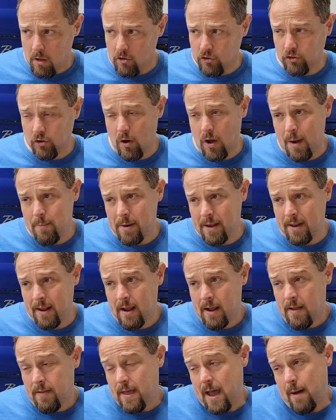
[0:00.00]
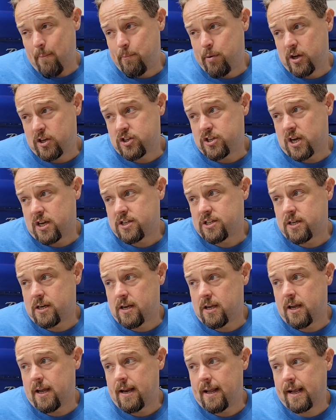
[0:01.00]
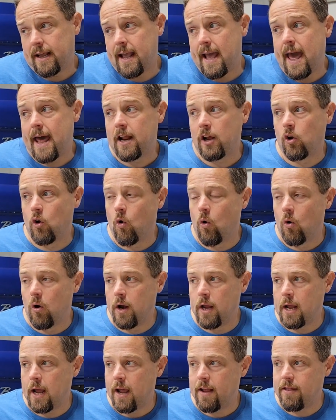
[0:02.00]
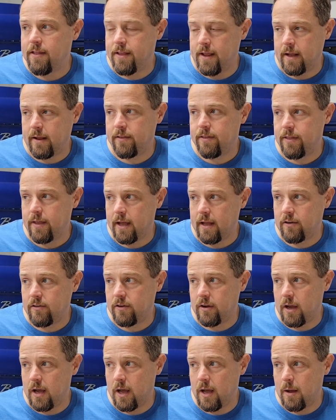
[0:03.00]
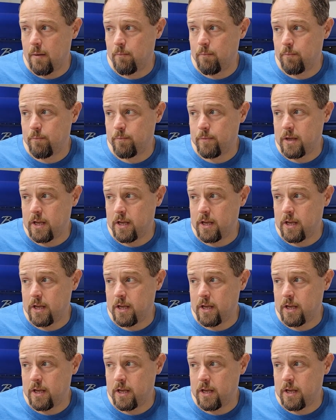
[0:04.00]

so I mean that puts us in a, in a category I think that um,